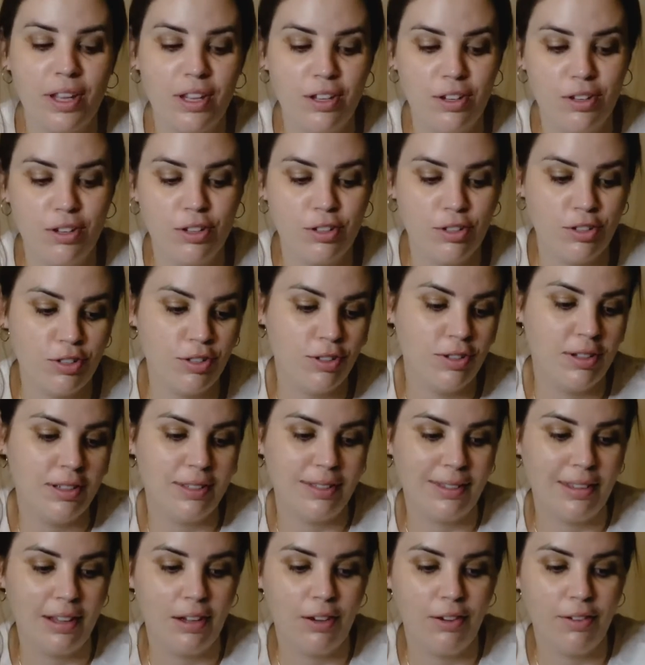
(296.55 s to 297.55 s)
you could do
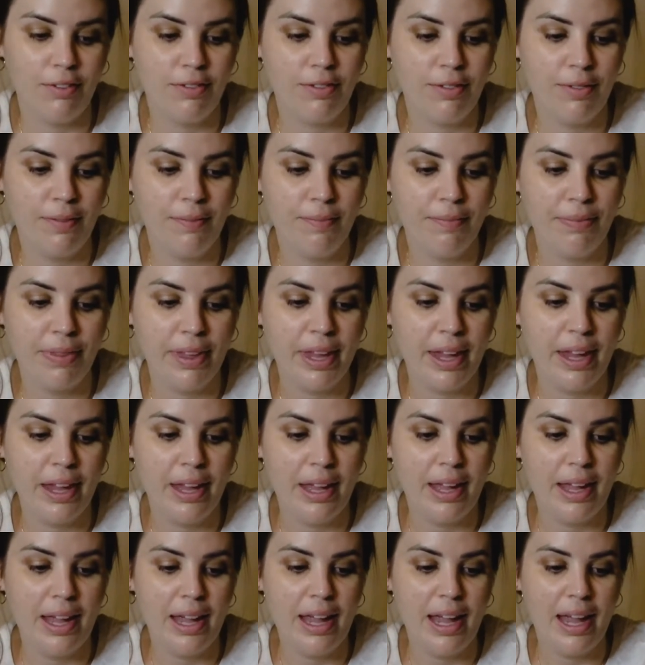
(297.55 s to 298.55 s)
yourself.
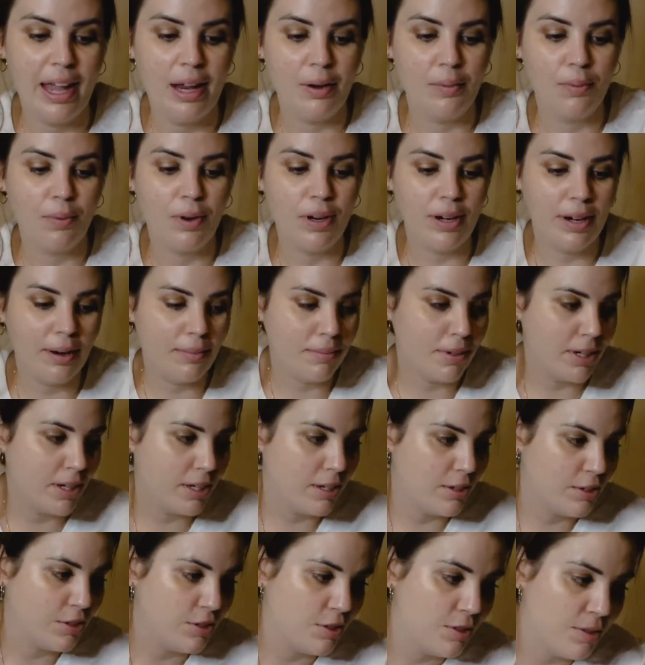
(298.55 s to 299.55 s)
And what I'm
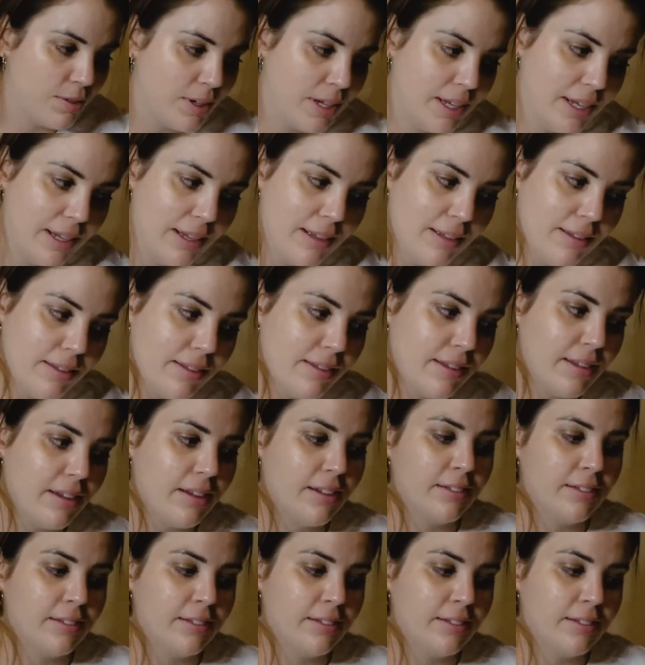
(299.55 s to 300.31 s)
gonna do is,